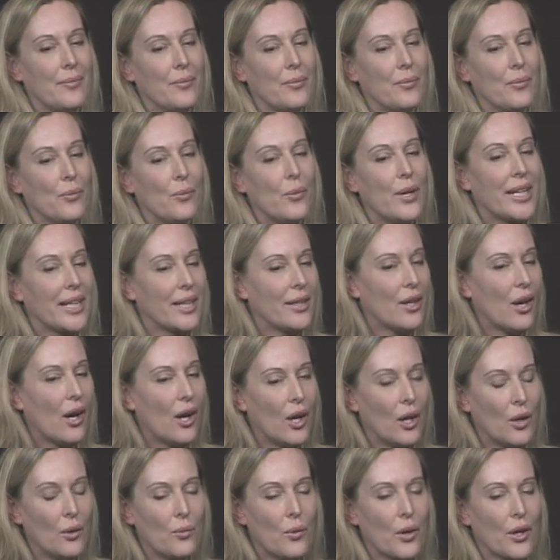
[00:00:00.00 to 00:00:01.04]
We can
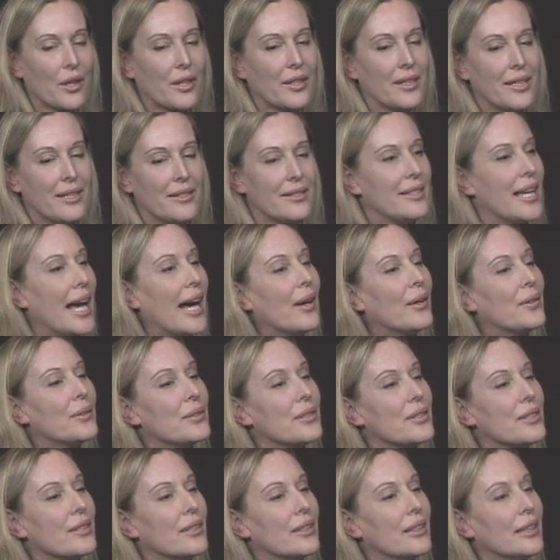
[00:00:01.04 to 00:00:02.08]
all work this out